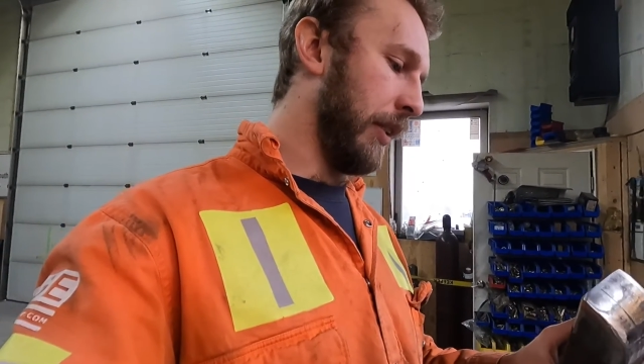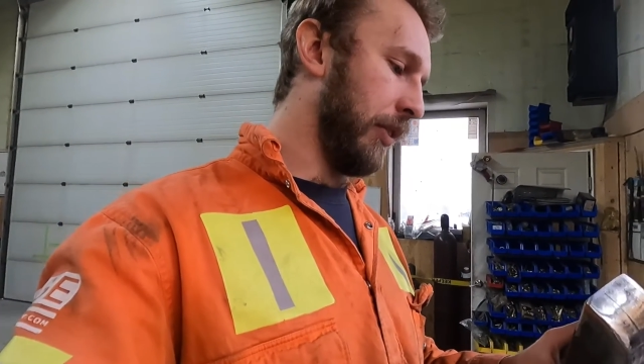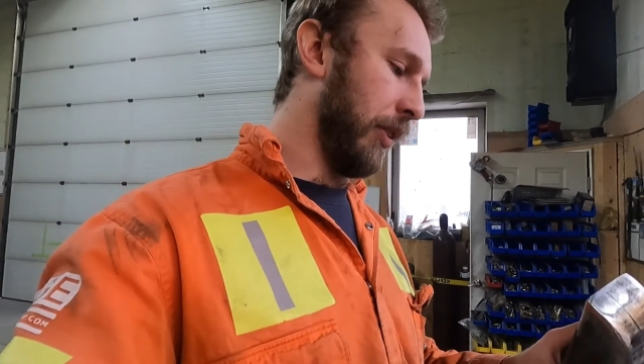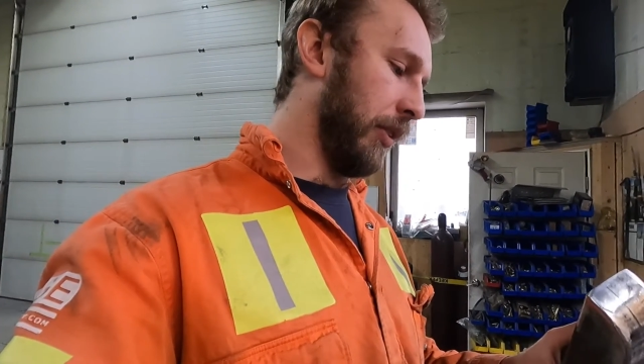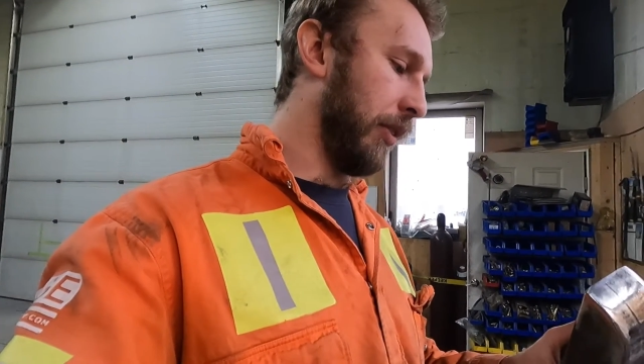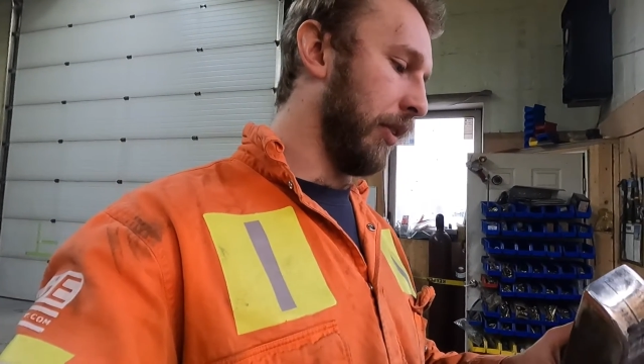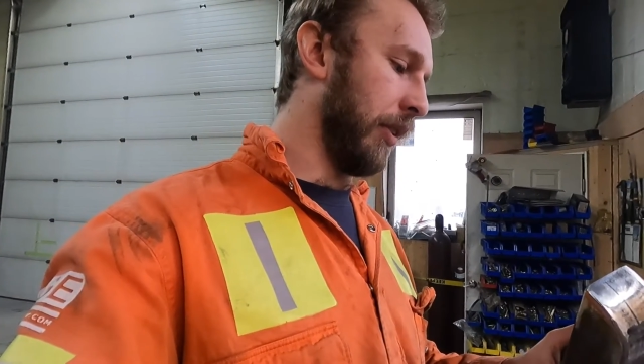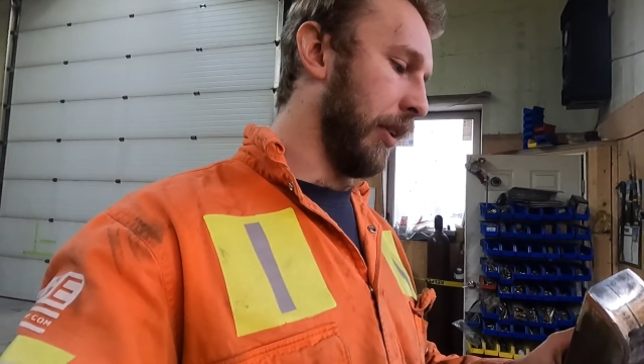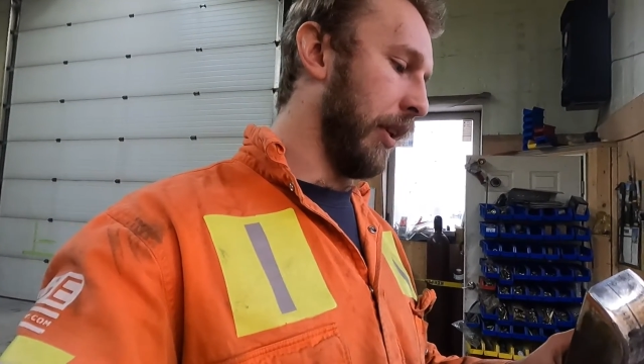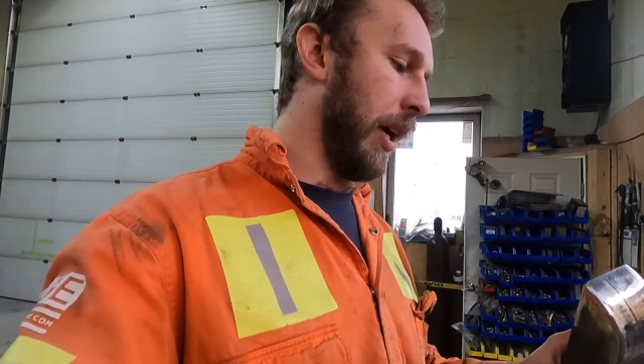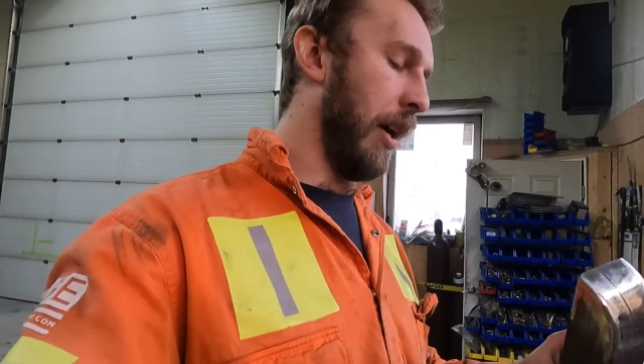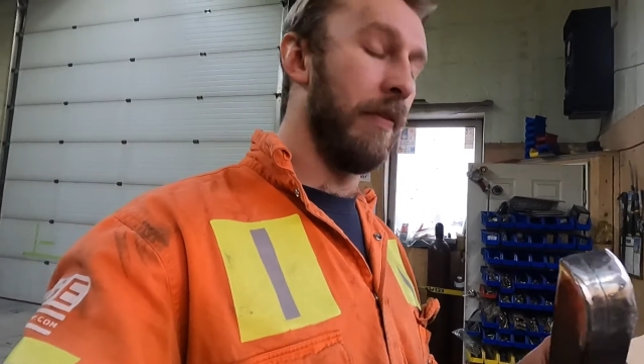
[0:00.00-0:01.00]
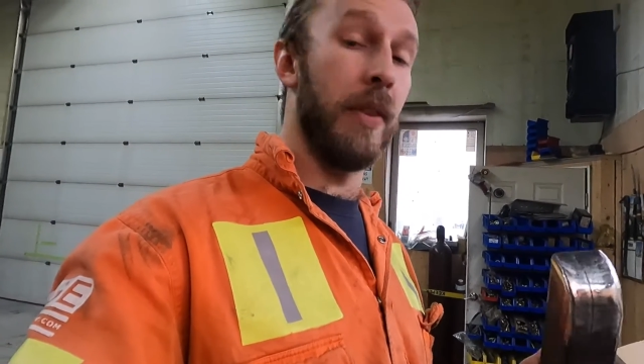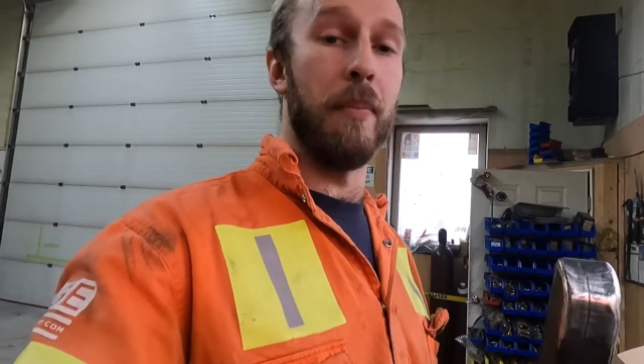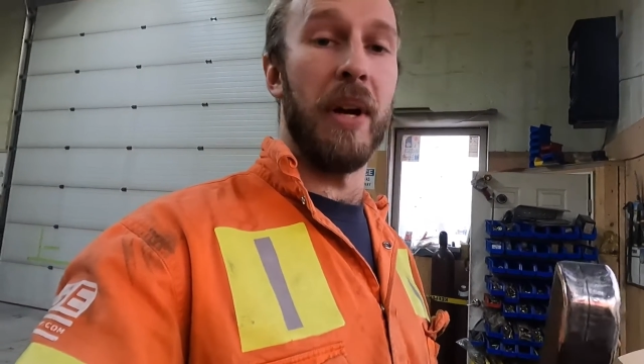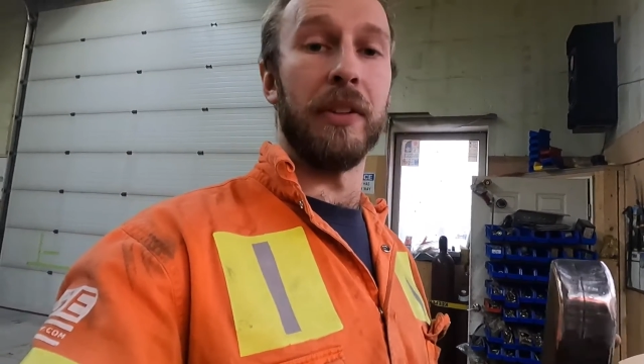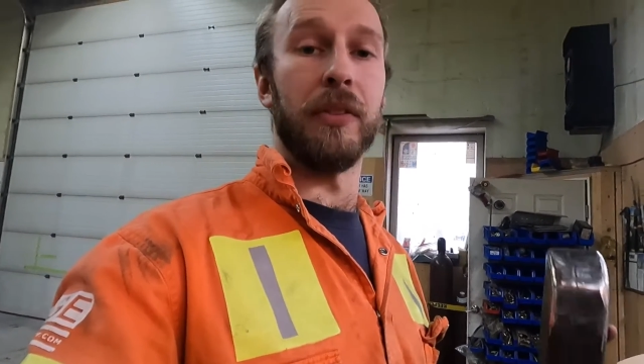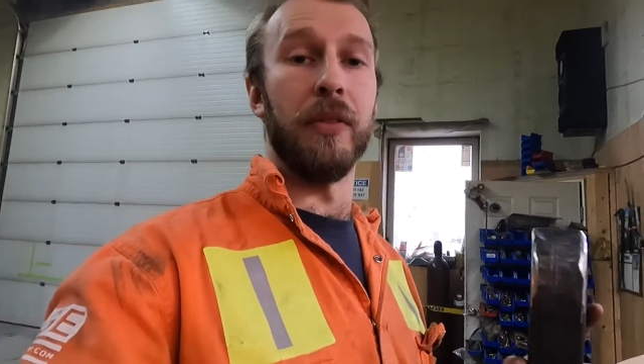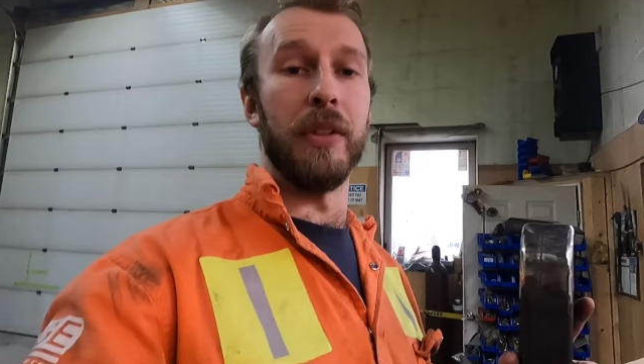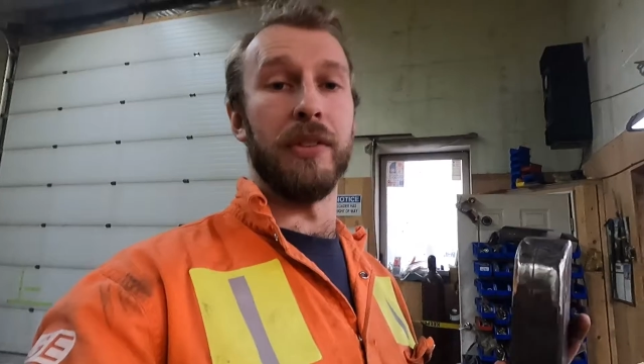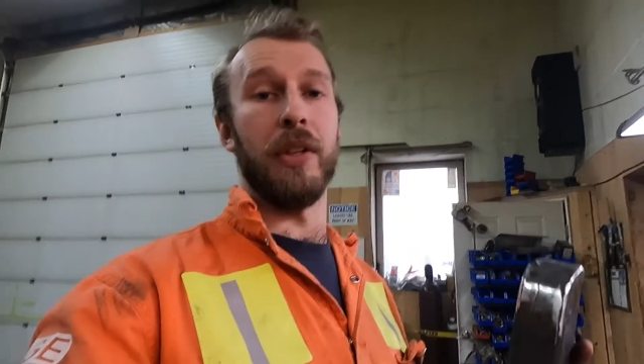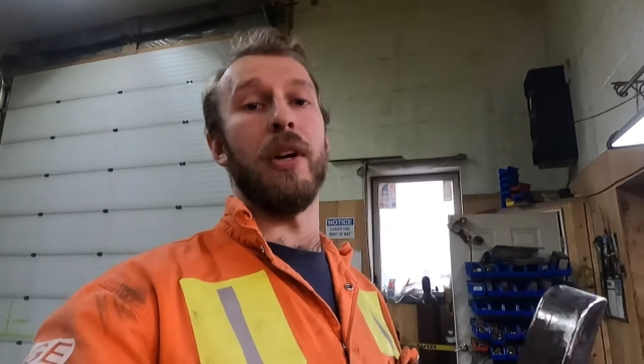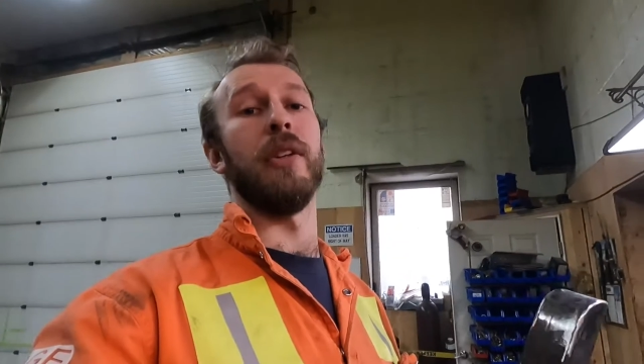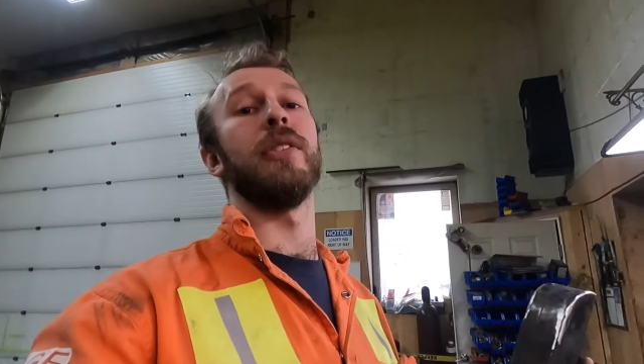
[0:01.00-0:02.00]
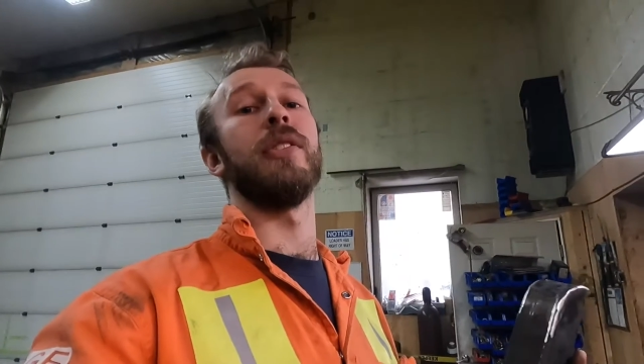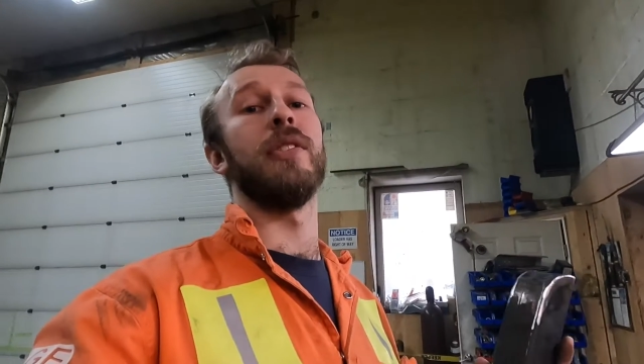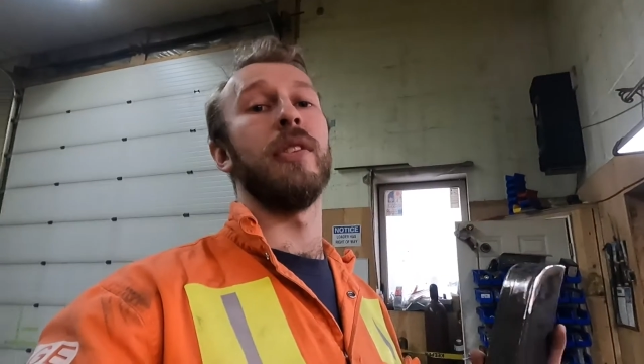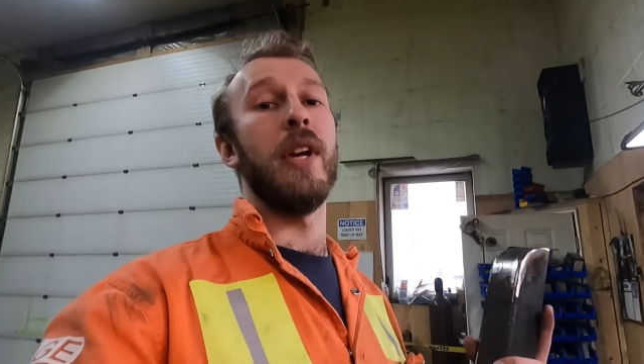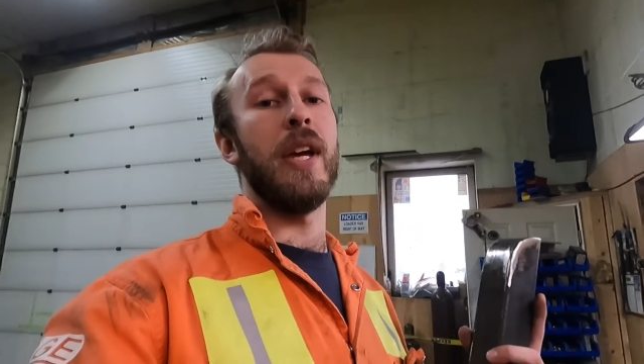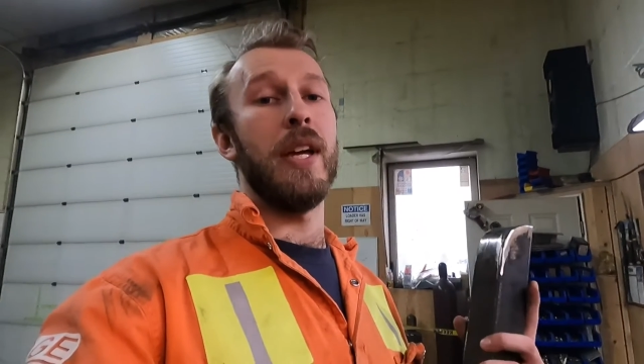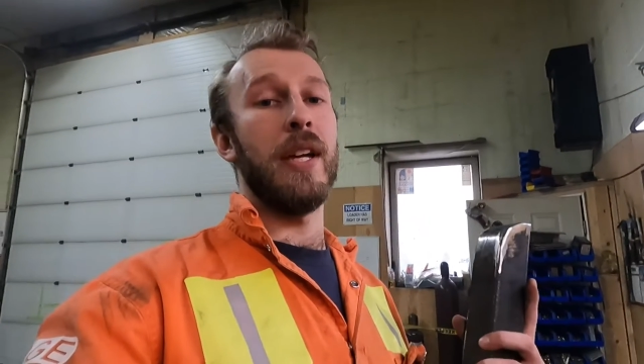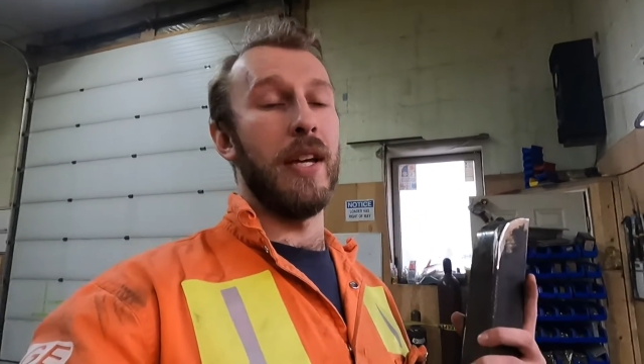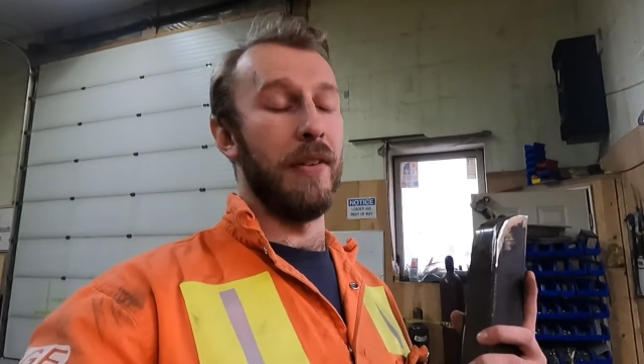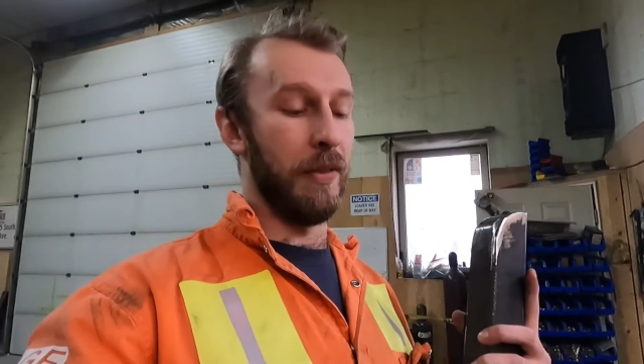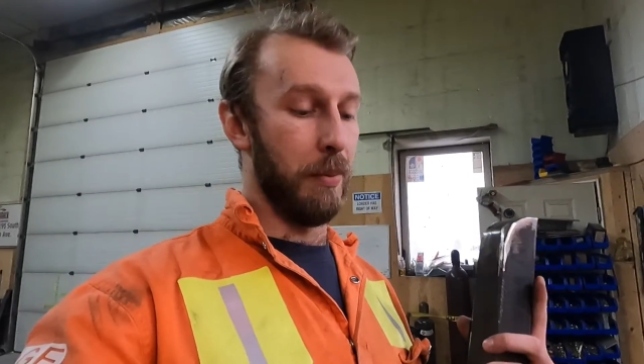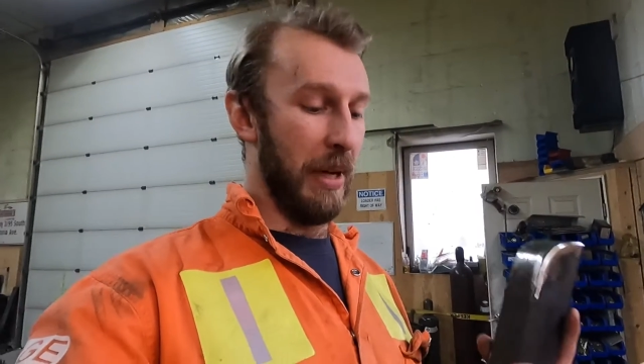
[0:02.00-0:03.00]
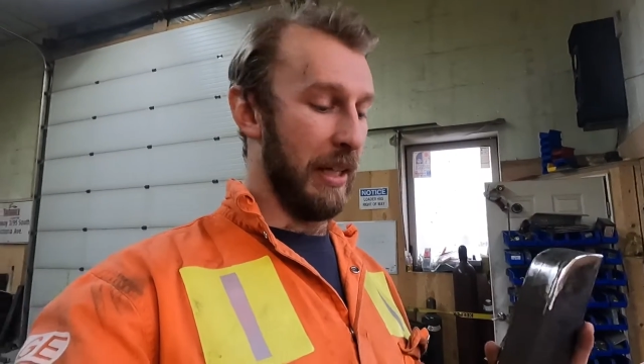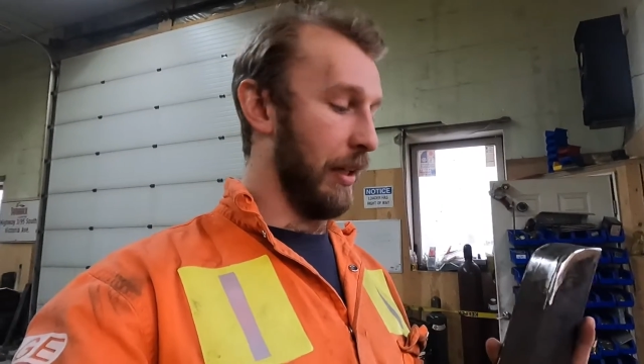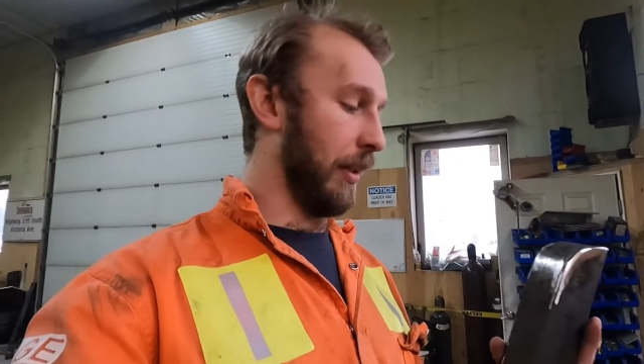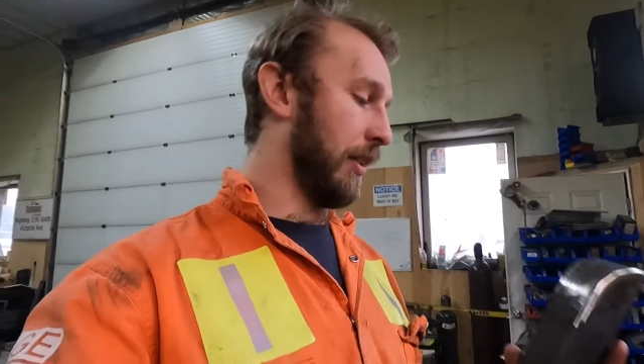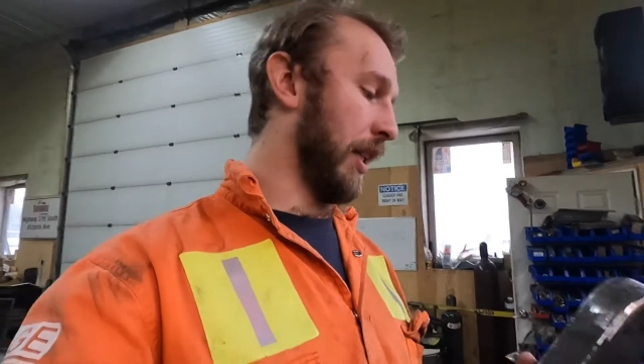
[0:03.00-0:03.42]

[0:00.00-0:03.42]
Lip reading: it's just you're gonna have the best results if you make it